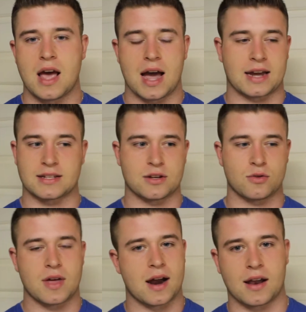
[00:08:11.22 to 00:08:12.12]
guess I
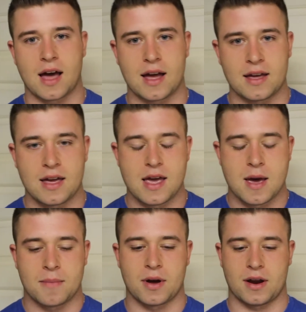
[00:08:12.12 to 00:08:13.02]
do that a lot.
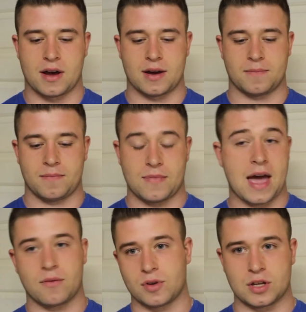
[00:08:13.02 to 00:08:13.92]
But
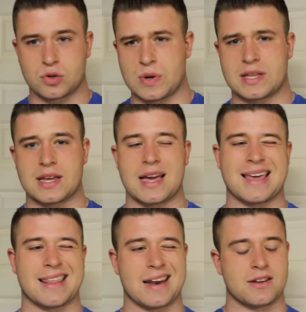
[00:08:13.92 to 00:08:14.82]
that really tweaked it,
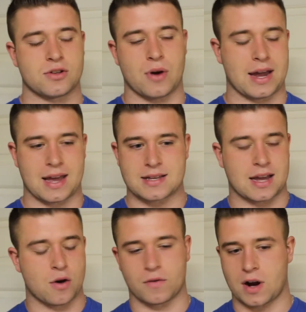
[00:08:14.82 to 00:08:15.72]
and then so I guess
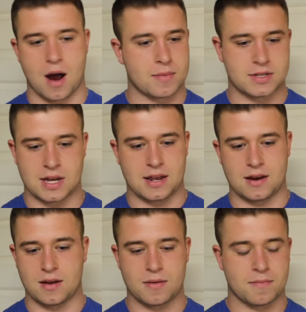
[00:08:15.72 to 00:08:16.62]
I
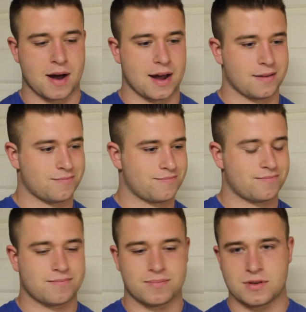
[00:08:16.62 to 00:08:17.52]
overcompensated by
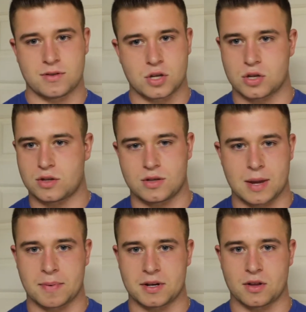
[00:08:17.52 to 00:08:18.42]

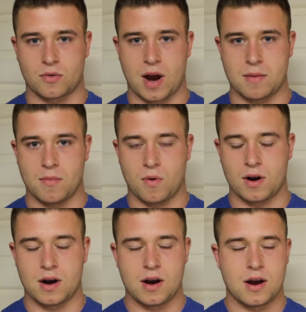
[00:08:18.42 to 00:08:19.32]
dipping to the right
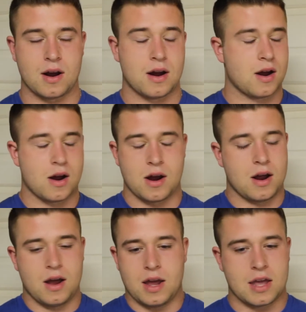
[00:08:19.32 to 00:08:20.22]
more.
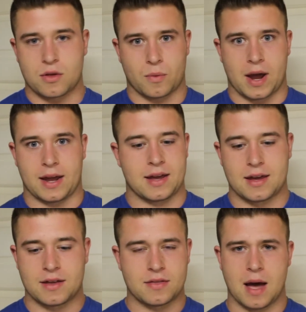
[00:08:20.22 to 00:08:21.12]
Either way,
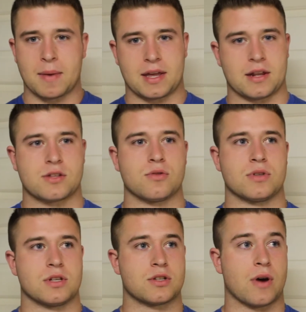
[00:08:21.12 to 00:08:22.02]
not making
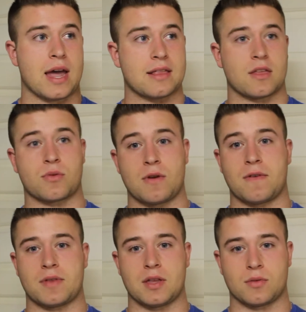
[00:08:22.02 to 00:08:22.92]
excuses. So I hit the
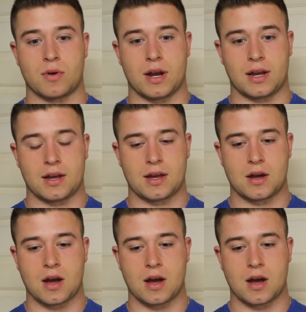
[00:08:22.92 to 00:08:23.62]
353